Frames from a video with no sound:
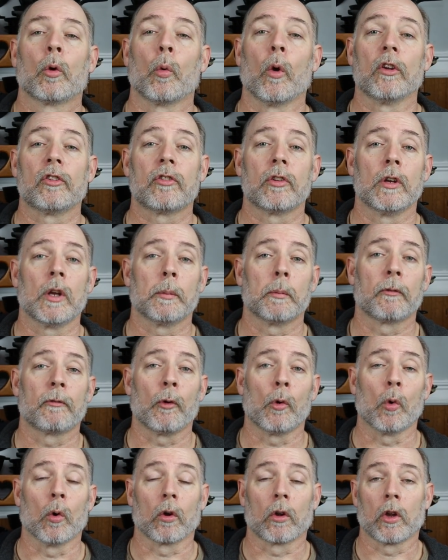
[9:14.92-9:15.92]
Question number
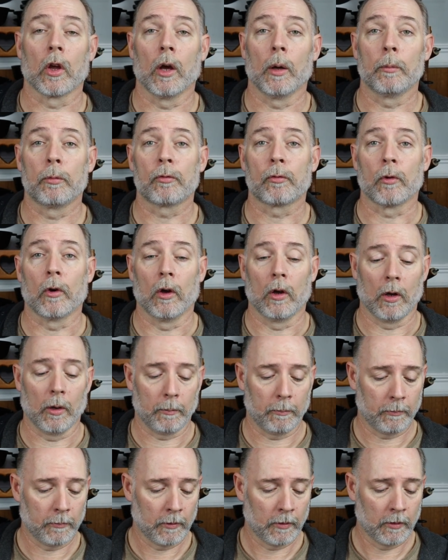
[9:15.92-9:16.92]
four comes
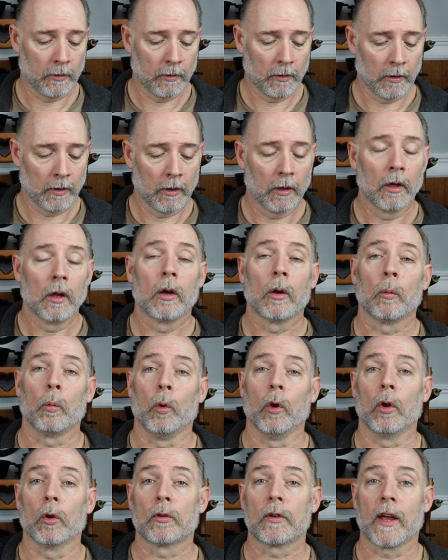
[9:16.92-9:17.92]
from
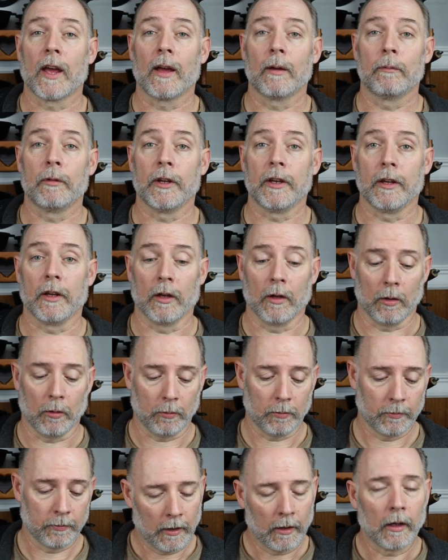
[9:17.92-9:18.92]
real-time
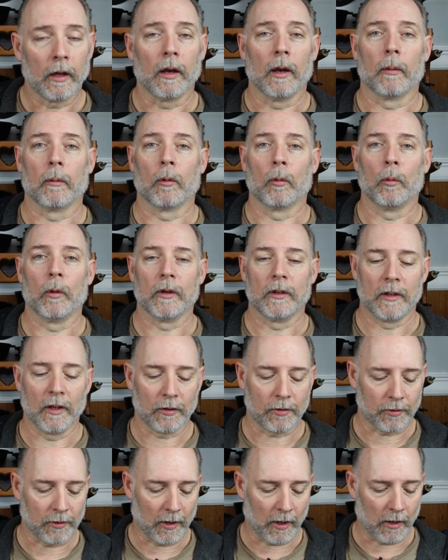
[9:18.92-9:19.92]
video. And I'm going to read
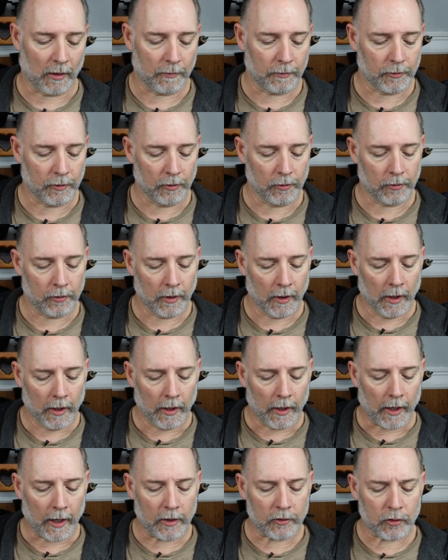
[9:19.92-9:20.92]
this one off. It says,
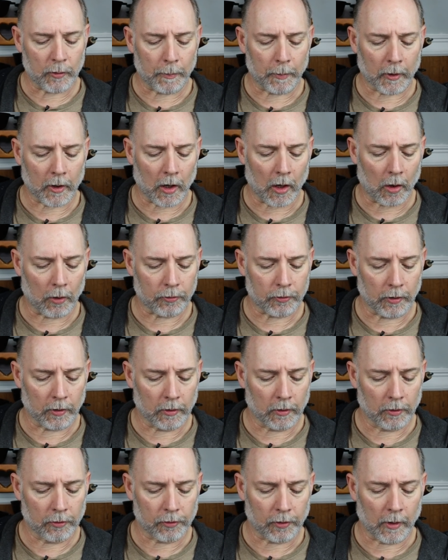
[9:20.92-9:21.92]
as a
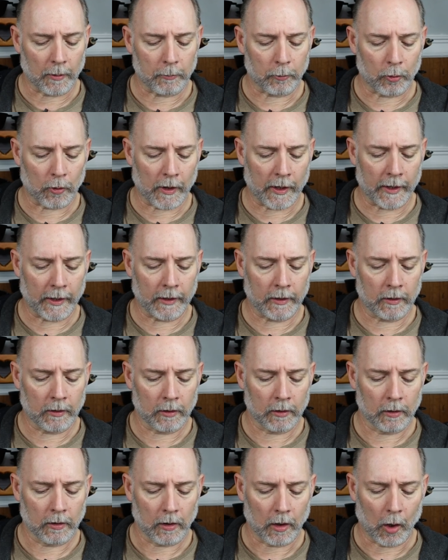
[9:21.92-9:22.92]
precaution, some
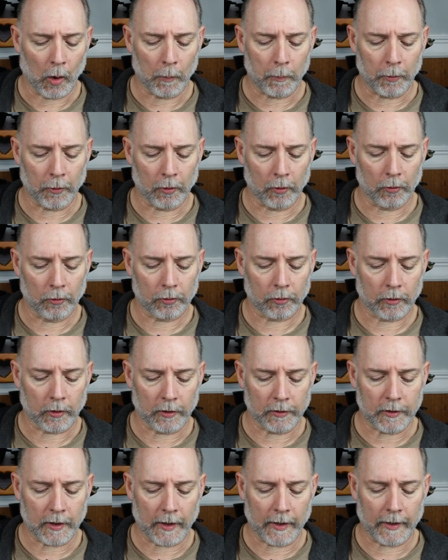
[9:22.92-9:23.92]
drain openers
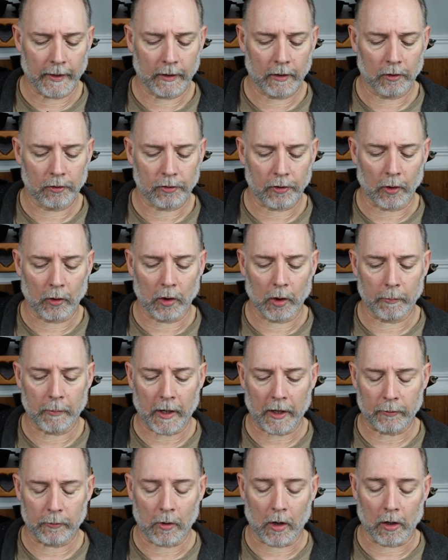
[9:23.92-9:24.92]
contain sodium
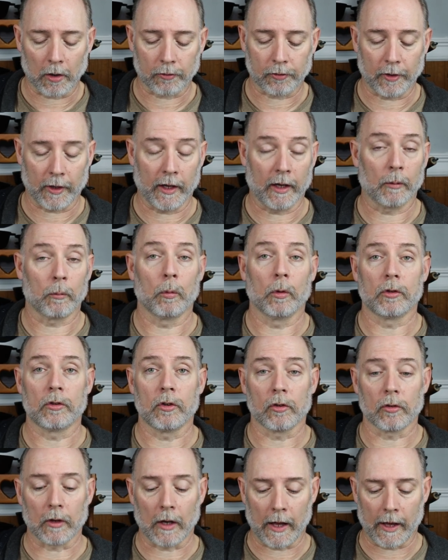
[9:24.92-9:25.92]
hydroxide,
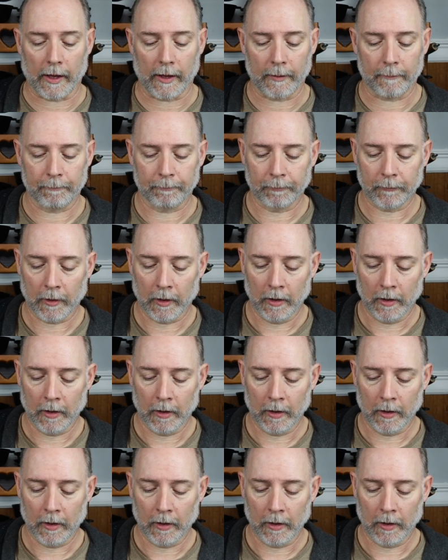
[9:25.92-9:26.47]
which is lye,